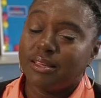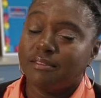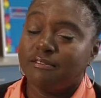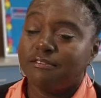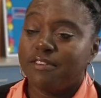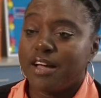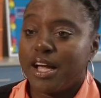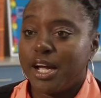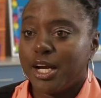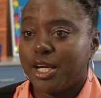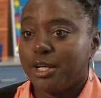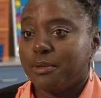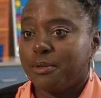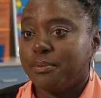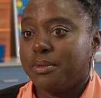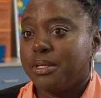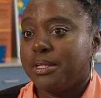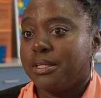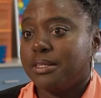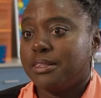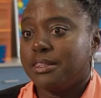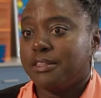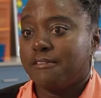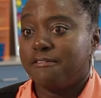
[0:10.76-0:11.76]

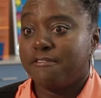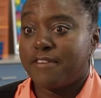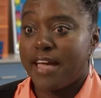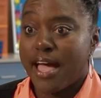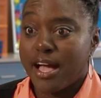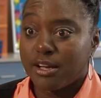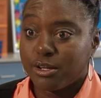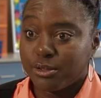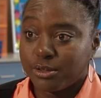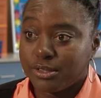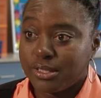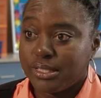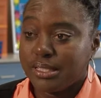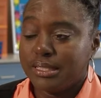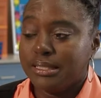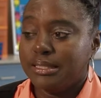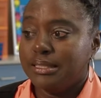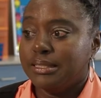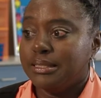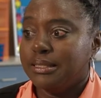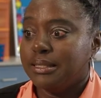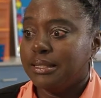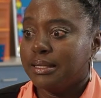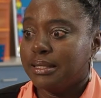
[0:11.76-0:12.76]
environment, the
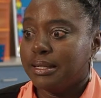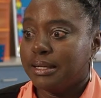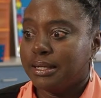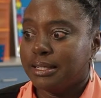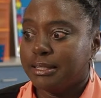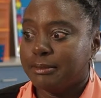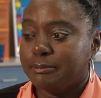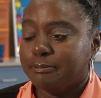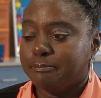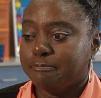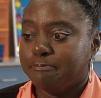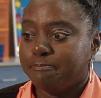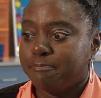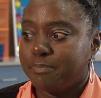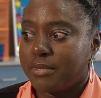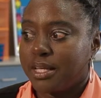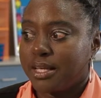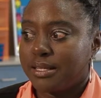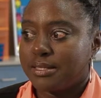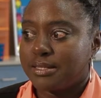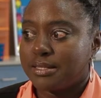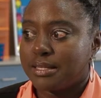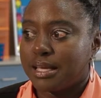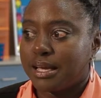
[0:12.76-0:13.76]
faculty.
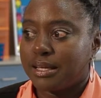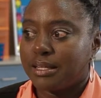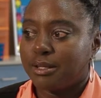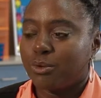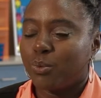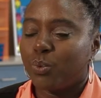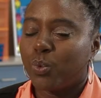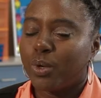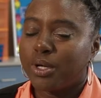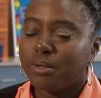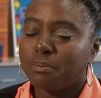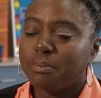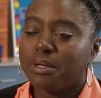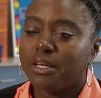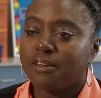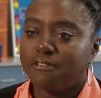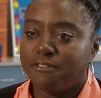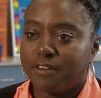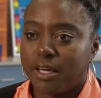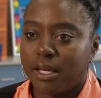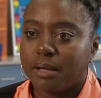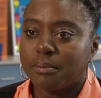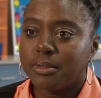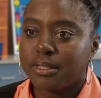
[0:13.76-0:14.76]
It's like one big
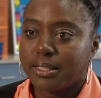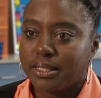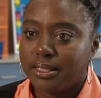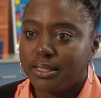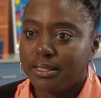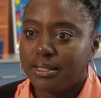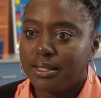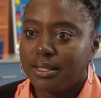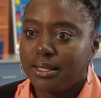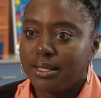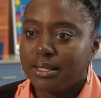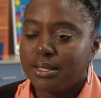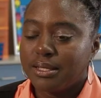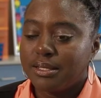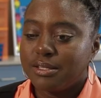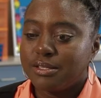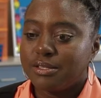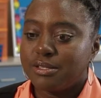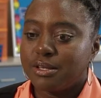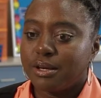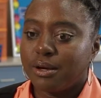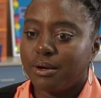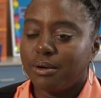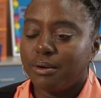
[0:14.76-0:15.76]
family.
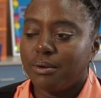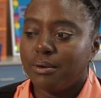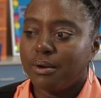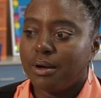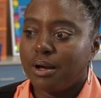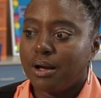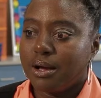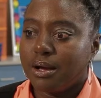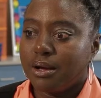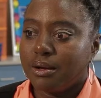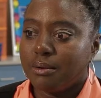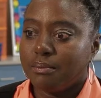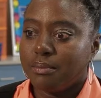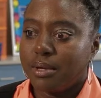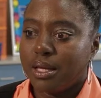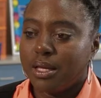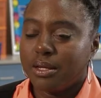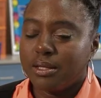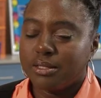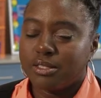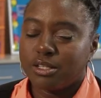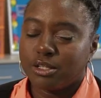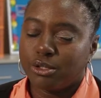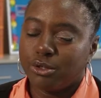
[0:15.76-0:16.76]
So,
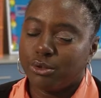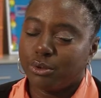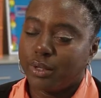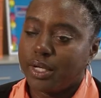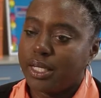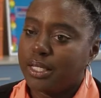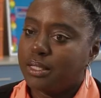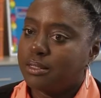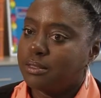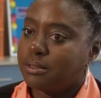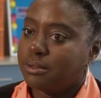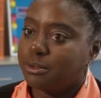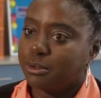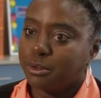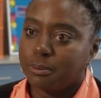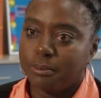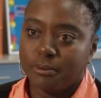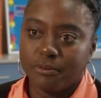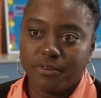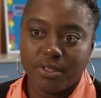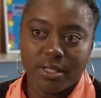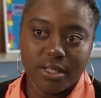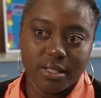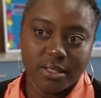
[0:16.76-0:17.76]
and it's a great group
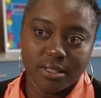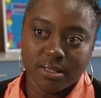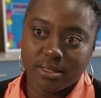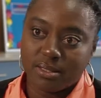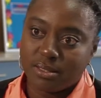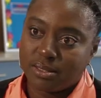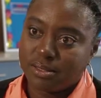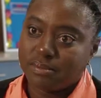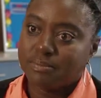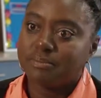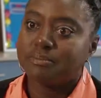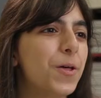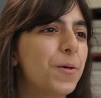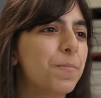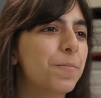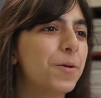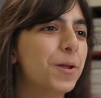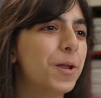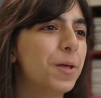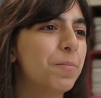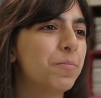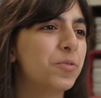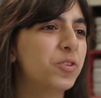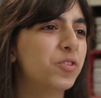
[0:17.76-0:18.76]
of kids. My
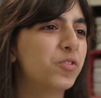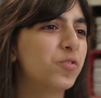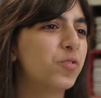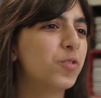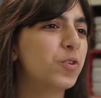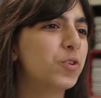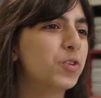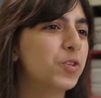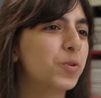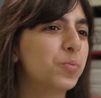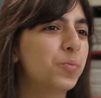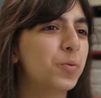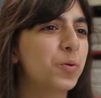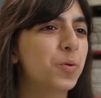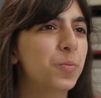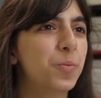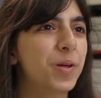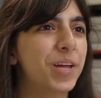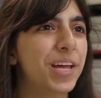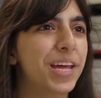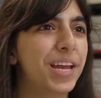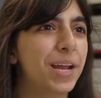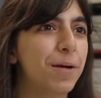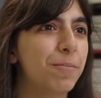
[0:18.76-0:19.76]
name is Fulza
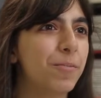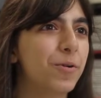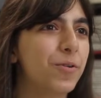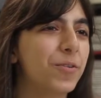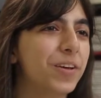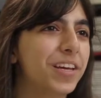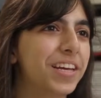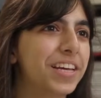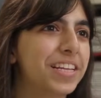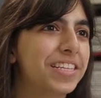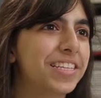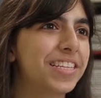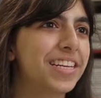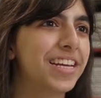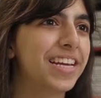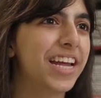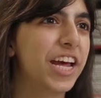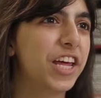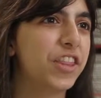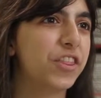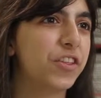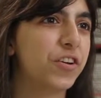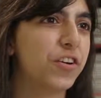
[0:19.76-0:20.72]
and I'm going into the 9th